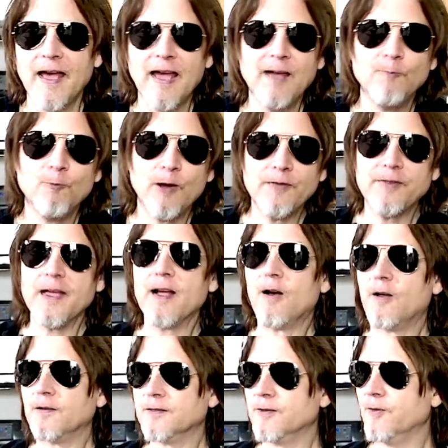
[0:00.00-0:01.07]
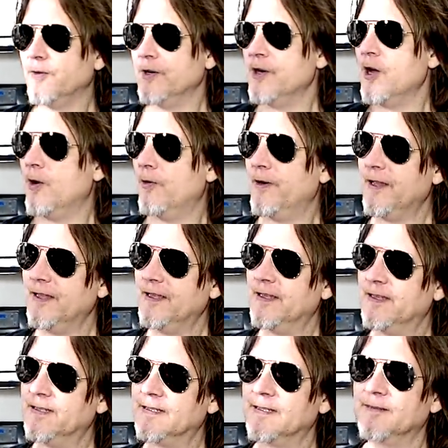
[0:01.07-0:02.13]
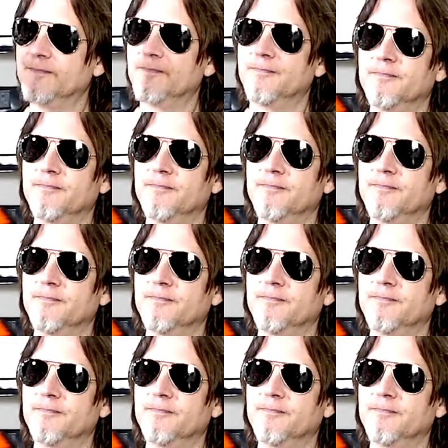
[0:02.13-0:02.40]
And one thing also to note is